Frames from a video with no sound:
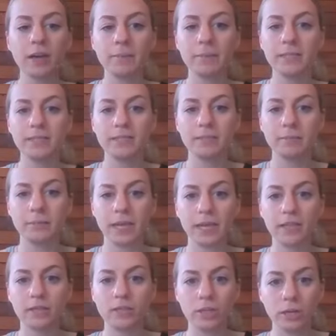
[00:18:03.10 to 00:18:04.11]
a piece of
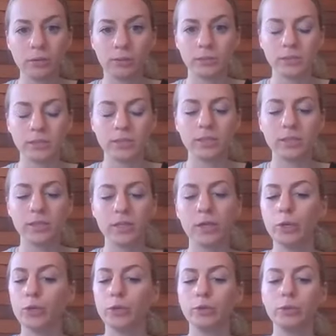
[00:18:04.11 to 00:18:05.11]
plain toast.
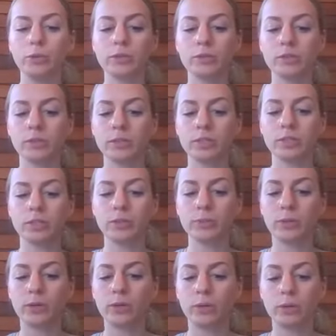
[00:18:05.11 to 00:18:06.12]
You can switch to
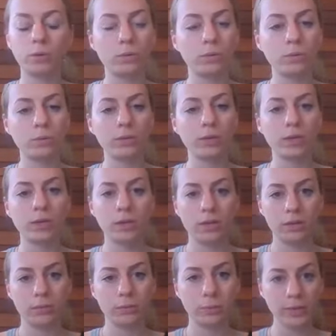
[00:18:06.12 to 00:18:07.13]
a whole
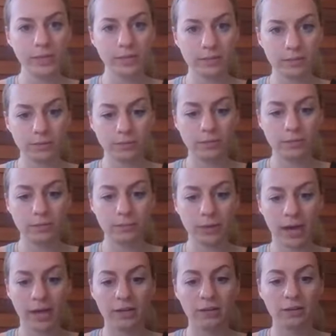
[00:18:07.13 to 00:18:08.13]
wheat
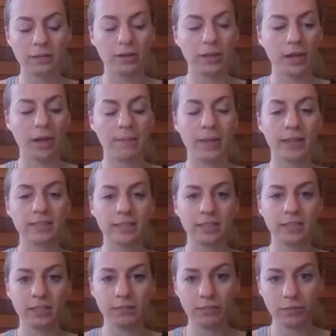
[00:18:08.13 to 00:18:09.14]
bread. That's
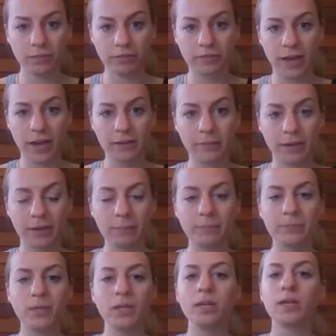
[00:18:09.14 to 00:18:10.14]
going to give you the fiber.
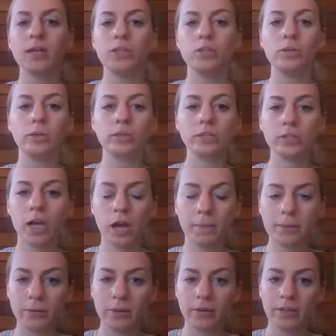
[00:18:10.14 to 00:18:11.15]
You could
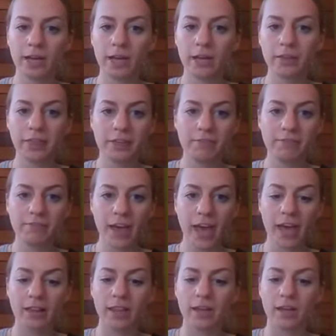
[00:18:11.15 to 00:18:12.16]
top it with a healthy
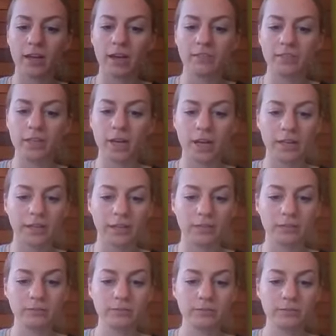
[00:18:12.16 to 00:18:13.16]
fat like
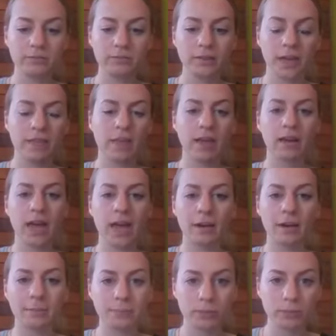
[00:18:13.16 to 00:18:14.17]
avocado, and then
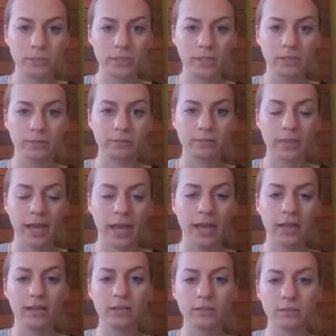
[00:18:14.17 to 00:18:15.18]
add a protein,
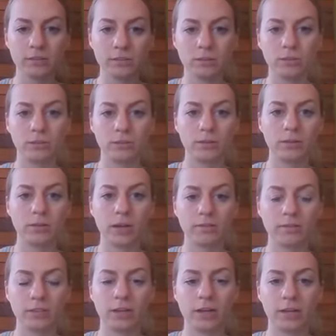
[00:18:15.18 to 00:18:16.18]
egg. So do
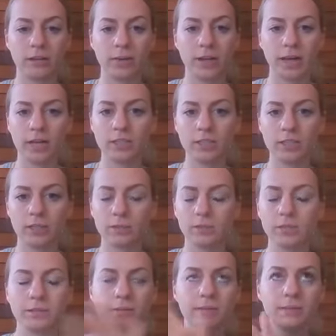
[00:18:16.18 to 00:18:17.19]
avocado egg
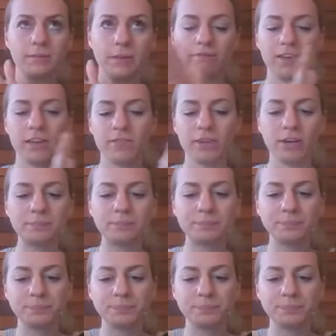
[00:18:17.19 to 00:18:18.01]
toast, my favorite.